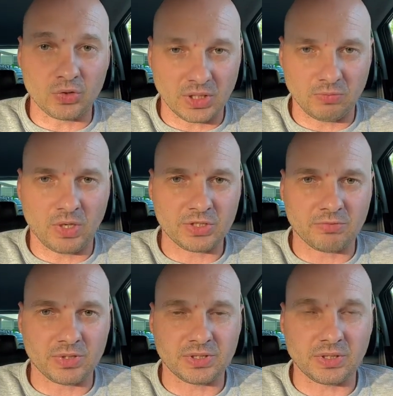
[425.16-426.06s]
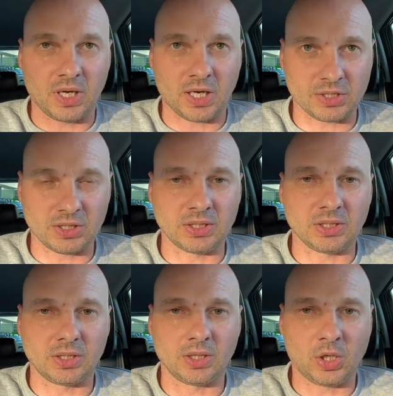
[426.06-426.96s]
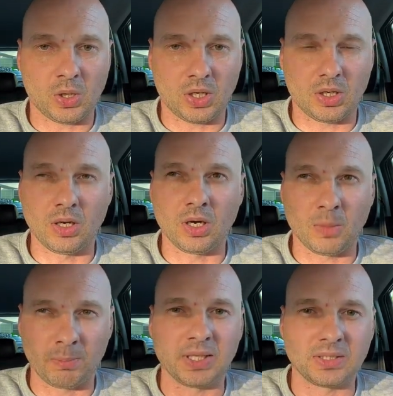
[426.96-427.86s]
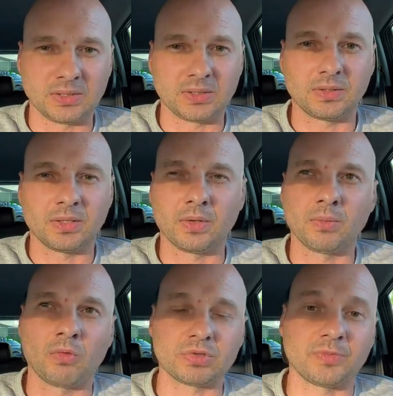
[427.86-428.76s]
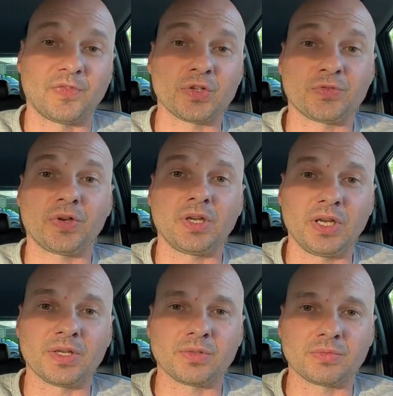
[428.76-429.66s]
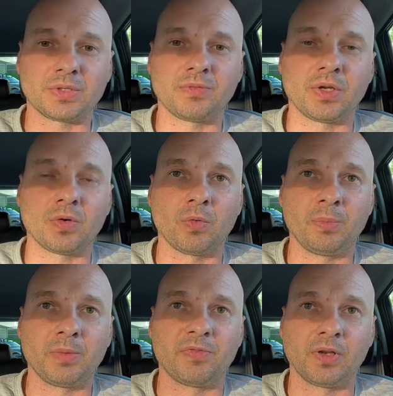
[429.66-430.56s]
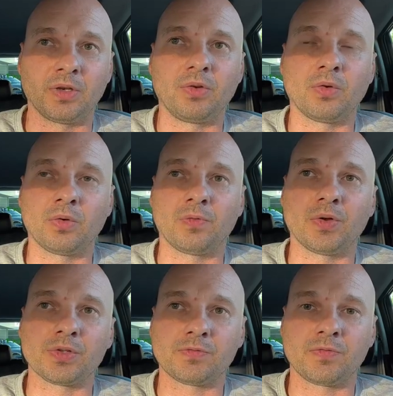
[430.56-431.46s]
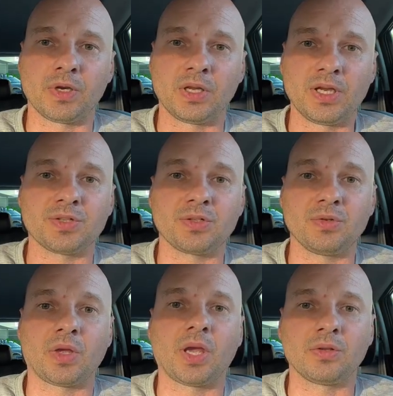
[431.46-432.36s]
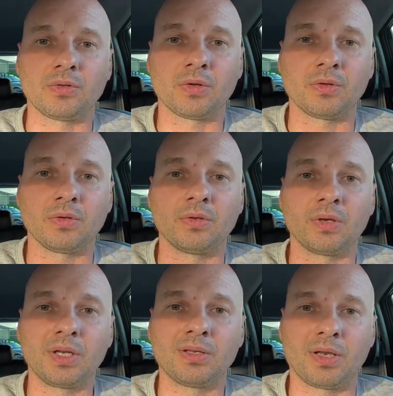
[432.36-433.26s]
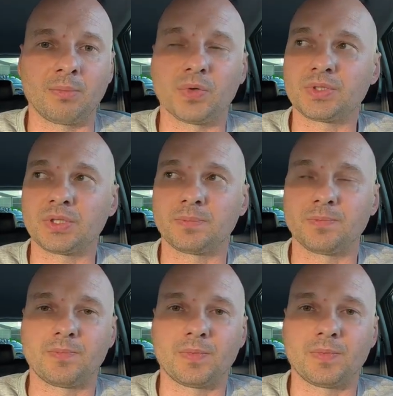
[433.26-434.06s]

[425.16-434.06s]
MOT advisories actually completed. You know, obviously first 3 years, obviously the vehicle will be fairly new. On first 3 years in UK, you don't need an MOT.